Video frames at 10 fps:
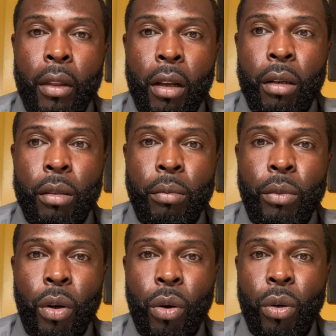
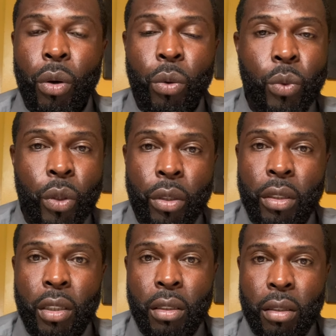home
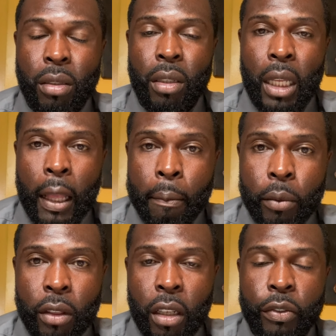warranties,
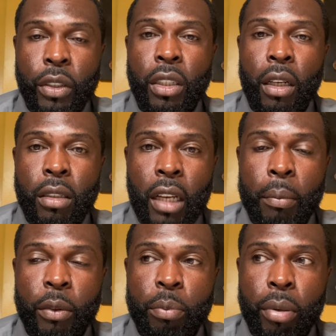different
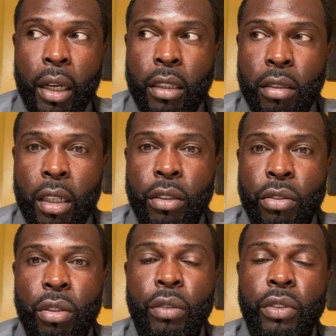type of products that are
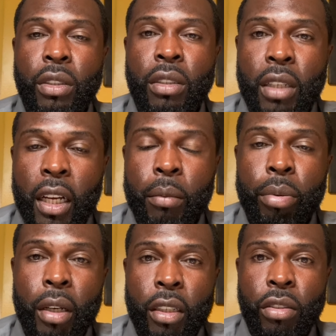service design
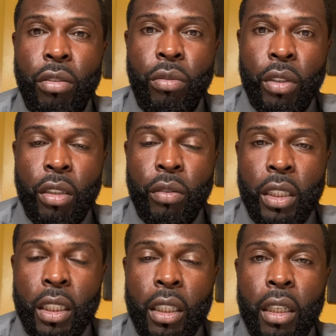products rendered
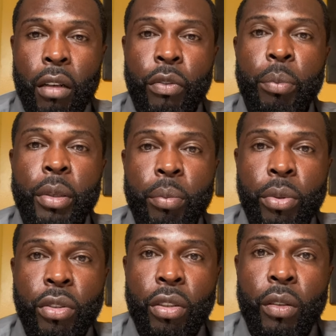for
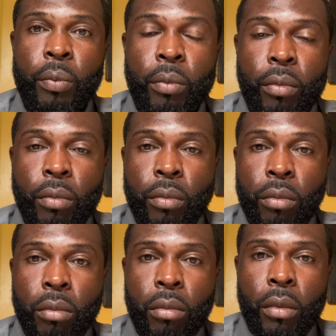people to
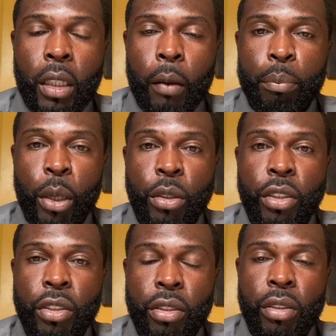
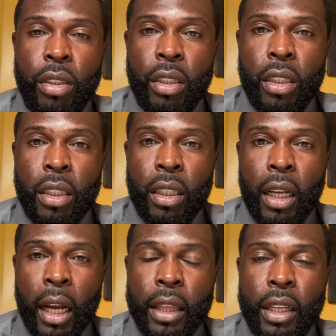purchase.
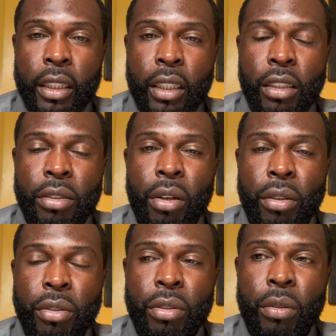I think these are
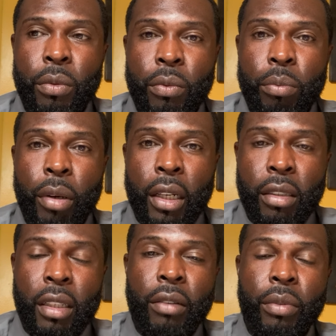also
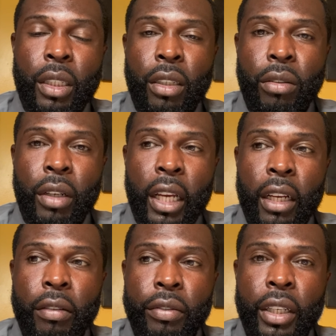products that really don't
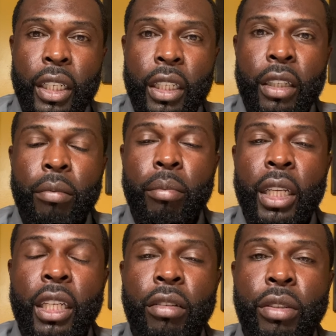have any
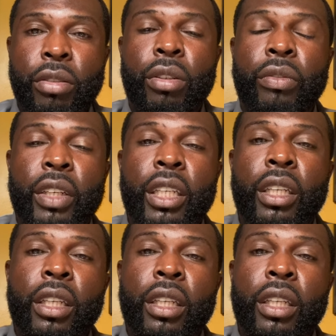meaning with survey